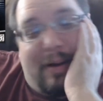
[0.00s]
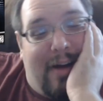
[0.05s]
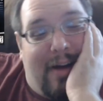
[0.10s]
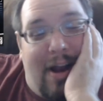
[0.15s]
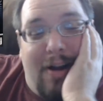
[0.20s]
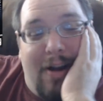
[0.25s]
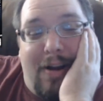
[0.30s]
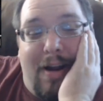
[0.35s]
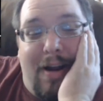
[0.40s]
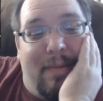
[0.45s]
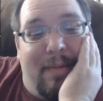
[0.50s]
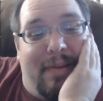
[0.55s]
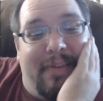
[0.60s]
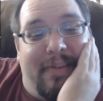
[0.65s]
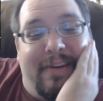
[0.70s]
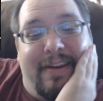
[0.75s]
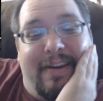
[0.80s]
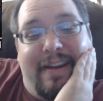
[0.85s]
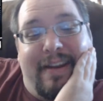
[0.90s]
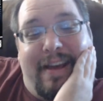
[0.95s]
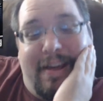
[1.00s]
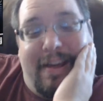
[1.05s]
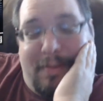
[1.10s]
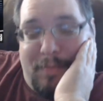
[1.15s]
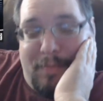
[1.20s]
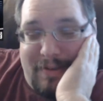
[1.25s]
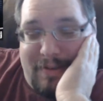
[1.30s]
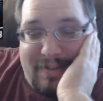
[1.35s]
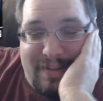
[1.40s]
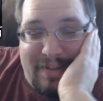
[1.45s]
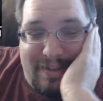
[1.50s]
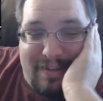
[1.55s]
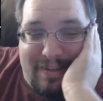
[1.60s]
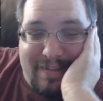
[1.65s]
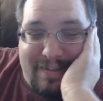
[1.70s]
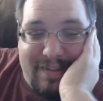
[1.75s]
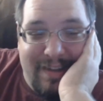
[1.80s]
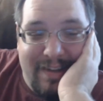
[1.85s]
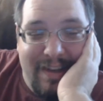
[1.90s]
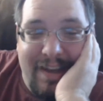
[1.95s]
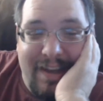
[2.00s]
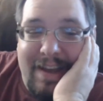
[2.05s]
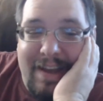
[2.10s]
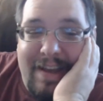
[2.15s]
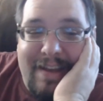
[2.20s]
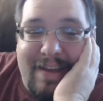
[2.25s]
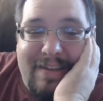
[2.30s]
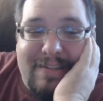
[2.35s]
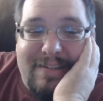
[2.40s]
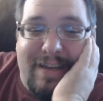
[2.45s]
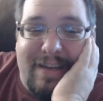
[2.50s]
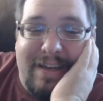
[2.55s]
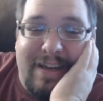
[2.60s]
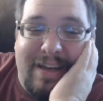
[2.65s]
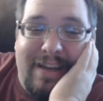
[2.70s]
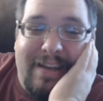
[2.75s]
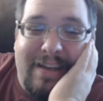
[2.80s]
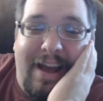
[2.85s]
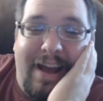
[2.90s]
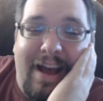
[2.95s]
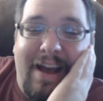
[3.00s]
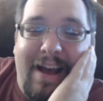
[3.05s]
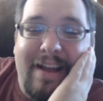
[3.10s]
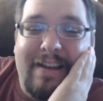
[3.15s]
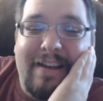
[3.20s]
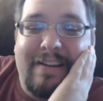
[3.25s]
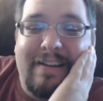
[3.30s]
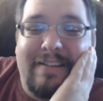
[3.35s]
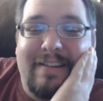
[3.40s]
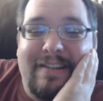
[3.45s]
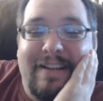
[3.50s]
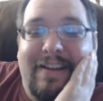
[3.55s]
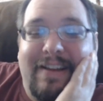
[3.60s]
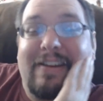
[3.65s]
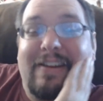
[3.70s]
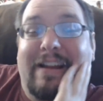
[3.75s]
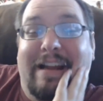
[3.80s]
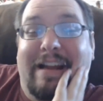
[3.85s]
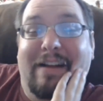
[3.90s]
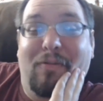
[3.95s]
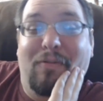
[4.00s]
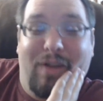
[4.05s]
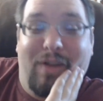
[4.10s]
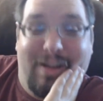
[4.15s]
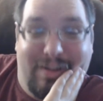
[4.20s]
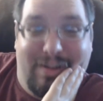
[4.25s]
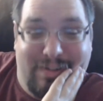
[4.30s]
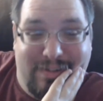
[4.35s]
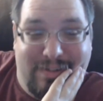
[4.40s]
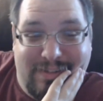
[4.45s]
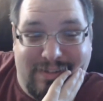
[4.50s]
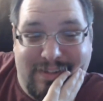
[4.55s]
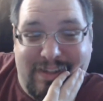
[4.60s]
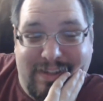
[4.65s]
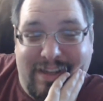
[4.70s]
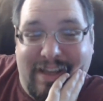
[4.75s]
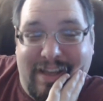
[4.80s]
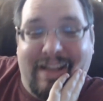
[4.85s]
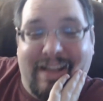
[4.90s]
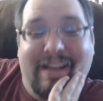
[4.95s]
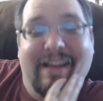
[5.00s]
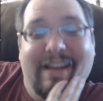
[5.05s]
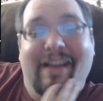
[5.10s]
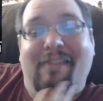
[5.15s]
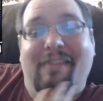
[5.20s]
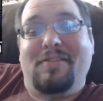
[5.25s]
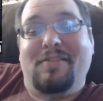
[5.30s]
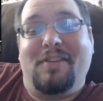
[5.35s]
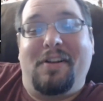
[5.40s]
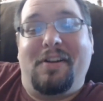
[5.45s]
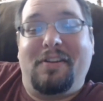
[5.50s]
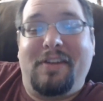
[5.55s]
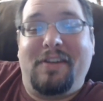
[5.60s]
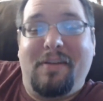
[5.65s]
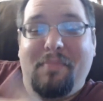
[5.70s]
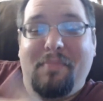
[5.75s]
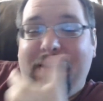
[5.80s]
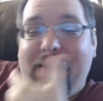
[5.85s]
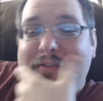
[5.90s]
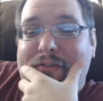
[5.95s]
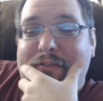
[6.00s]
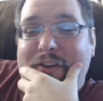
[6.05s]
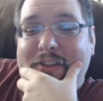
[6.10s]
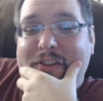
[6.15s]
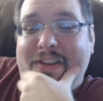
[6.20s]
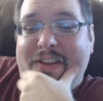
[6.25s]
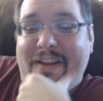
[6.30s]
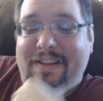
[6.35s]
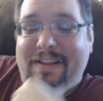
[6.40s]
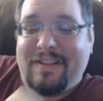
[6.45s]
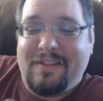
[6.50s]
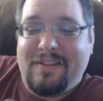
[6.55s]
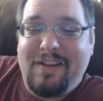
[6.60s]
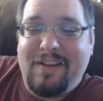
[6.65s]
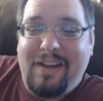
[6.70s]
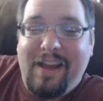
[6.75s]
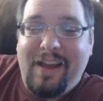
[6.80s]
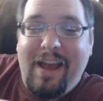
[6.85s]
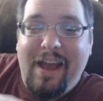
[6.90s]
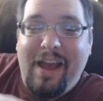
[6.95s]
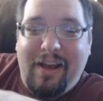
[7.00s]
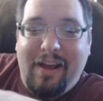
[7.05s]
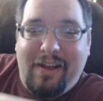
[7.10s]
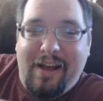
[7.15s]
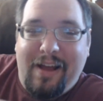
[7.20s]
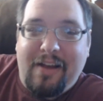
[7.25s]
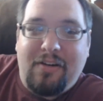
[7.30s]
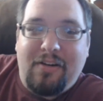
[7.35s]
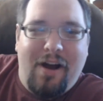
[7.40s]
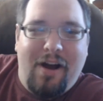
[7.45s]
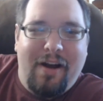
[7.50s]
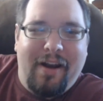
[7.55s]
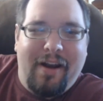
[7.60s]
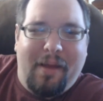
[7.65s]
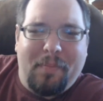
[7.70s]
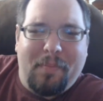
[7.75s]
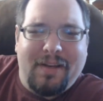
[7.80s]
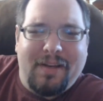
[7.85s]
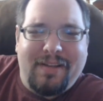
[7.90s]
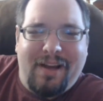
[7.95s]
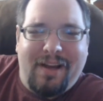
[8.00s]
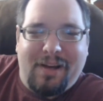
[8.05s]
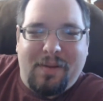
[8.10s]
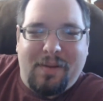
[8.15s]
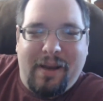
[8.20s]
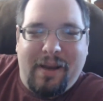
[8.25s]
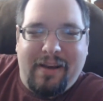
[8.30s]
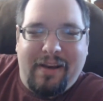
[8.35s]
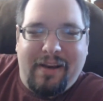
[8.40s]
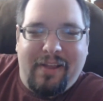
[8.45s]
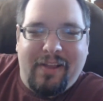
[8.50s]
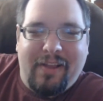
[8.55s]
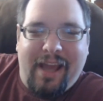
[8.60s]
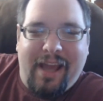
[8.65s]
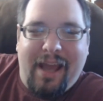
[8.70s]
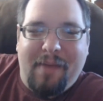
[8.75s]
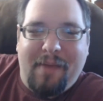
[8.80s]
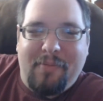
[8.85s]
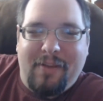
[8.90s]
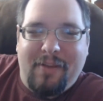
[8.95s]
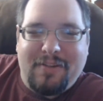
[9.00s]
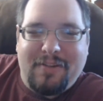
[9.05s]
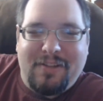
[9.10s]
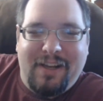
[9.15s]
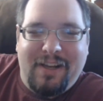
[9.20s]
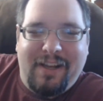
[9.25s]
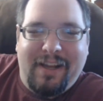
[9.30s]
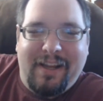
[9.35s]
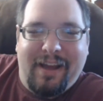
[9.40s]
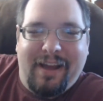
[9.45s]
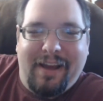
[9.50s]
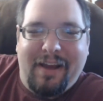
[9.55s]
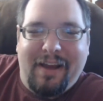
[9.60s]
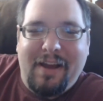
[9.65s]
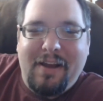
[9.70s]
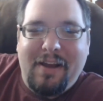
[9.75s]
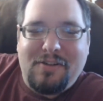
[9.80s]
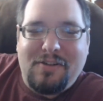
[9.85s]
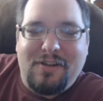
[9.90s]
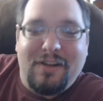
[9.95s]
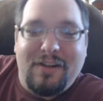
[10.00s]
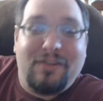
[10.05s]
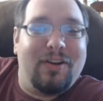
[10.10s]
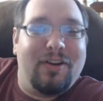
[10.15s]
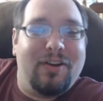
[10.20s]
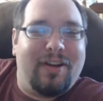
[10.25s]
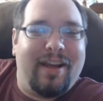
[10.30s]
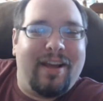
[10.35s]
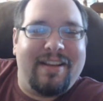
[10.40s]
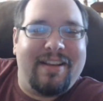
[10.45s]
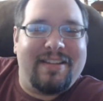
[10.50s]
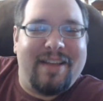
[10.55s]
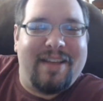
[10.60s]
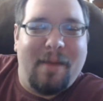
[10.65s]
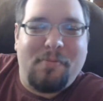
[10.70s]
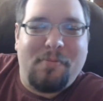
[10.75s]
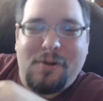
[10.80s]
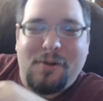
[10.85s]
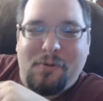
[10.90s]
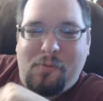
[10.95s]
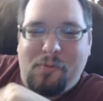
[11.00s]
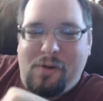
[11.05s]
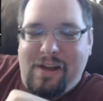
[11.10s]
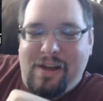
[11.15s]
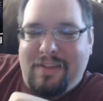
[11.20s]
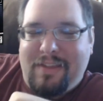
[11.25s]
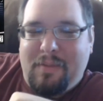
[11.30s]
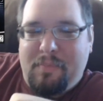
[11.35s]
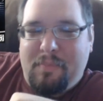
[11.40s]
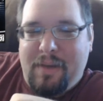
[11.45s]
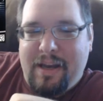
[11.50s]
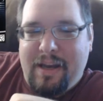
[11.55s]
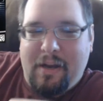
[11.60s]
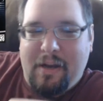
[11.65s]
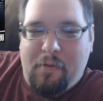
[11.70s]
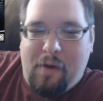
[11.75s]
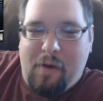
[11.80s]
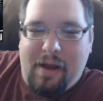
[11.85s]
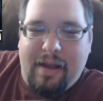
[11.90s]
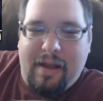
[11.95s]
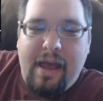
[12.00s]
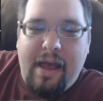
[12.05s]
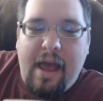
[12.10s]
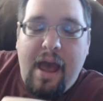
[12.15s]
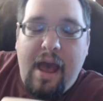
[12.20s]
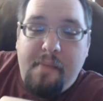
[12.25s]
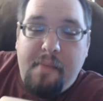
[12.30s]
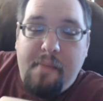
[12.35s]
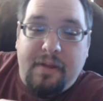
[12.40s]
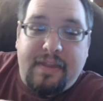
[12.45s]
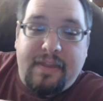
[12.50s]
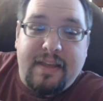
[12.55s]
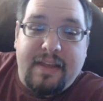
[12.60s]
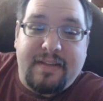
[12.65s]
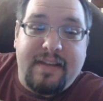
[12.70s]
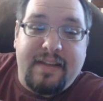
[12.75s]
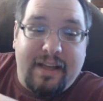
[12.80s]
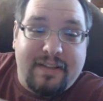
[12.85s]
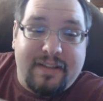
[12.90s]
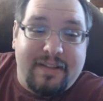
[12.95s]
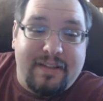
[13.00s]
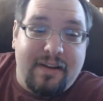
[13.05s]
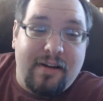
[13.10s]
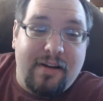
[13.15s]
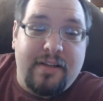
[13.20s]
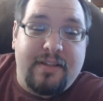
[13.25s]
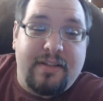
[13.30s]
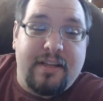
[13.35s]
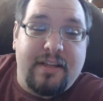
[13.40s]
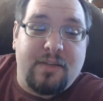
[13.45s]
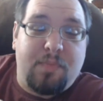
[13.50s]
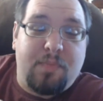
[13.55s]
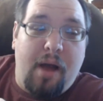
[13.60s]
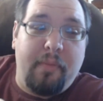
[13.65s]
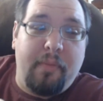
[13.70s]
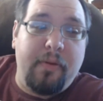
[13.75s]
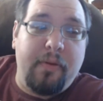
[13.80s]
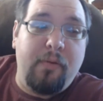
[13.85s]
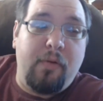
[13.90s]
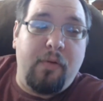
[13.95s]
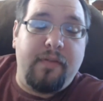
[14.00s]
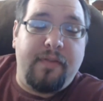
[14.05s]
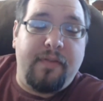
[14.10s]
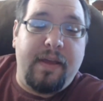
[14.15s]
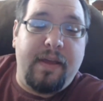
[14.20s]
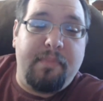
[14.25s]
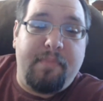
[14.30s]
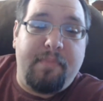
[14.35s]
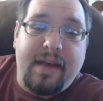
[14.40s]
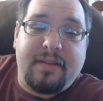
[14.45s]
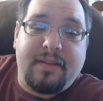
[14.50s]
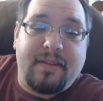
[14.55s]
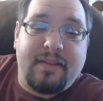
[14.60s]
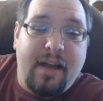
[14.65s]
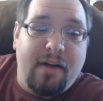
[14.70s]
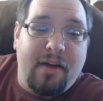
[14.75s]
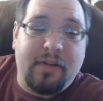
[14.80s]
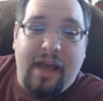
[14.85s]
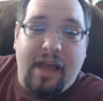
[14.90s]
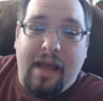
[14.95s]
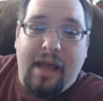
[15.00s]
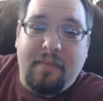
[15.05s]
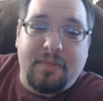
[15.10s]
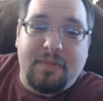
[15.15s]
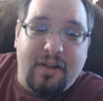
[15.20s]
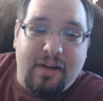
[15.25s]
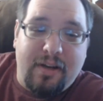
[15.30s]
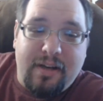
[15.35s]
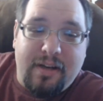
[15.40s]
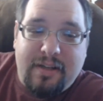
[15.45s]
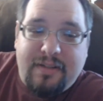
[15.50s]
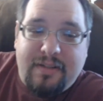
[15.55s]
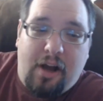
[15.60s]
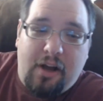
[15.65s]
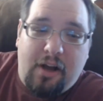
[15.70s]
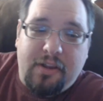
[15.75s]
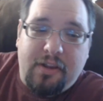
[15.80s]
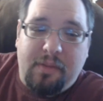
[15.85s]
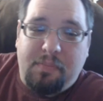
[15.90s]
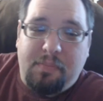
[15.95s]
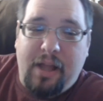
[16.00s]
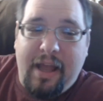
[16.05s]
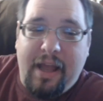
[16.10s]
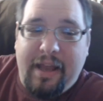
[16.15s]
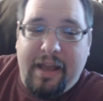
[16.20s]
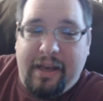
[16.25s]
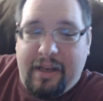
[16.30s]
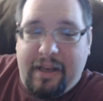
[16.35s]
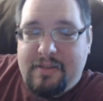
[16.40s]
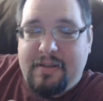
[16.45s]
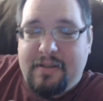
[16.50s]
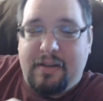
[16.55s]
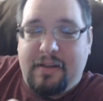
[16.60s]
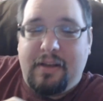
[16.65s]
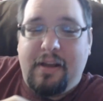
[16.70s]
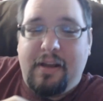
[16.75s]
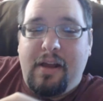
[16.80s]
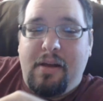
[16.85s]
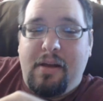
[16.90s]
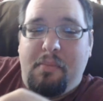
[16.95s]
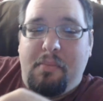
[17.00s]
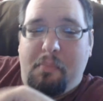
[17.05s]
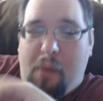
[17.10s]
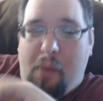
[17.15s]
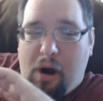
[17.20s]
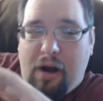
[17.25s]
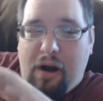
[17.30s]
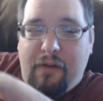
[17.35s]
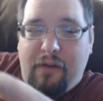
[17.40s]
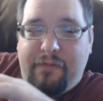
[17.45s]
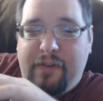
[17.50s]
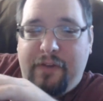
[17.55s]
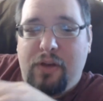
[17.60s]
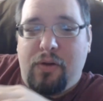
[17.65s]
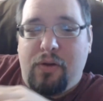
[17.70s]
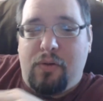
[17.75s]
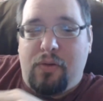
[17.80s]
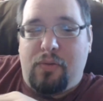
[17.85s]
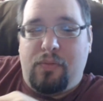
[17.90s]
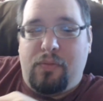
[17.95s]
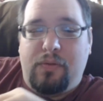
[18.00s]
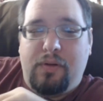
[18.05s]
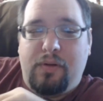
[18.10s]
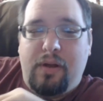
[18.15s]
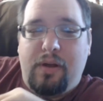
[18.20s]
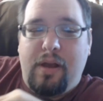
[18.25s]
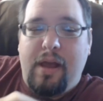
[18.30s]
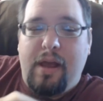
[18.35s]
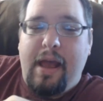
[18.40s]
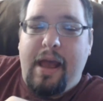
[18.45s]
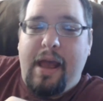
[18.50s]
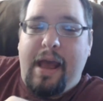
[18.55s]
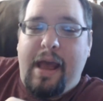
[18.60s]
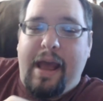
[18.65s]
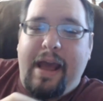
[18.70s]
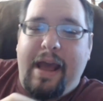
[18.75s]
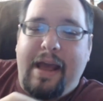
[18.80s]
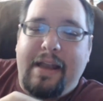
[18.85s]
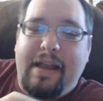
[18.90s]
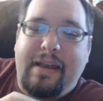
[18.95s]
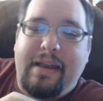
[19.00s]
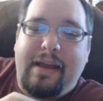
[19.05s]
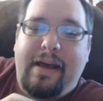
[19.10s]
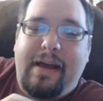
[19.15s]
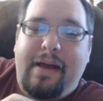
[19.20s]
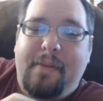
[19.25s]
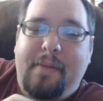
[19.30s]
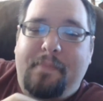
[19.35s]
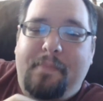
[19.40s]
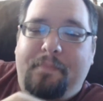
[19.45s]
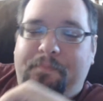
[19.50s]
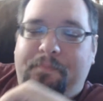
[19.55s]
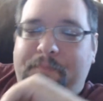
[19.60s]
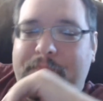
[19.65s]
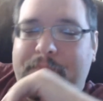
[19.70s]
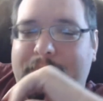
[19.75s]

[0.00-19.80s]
my great grandmother to death, but she did not, she couldn't hear well. And it resulted in many fun things. And she, later on, I'm going to talk about another game that she took exception with. But anyway, but this next series is probably one of the best known game series on the planet, bar a few. And, and